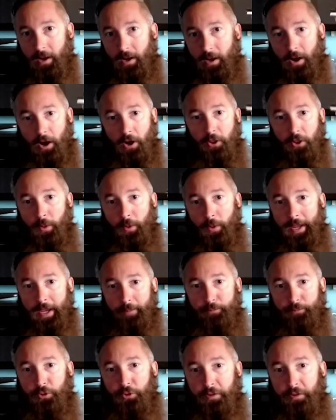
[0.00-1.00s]
all the way
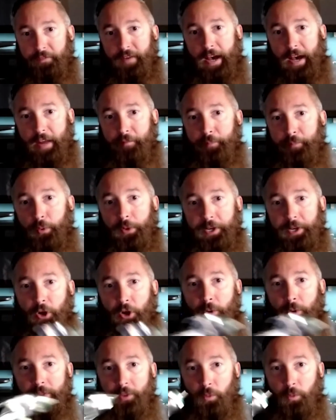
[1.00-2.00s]
up to a
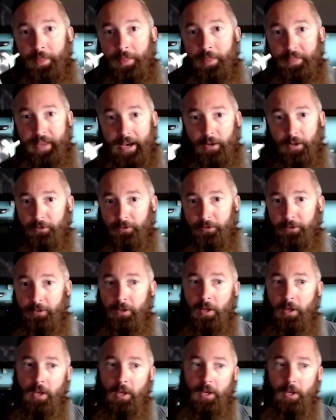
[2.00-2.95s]
5.0 in the 1000.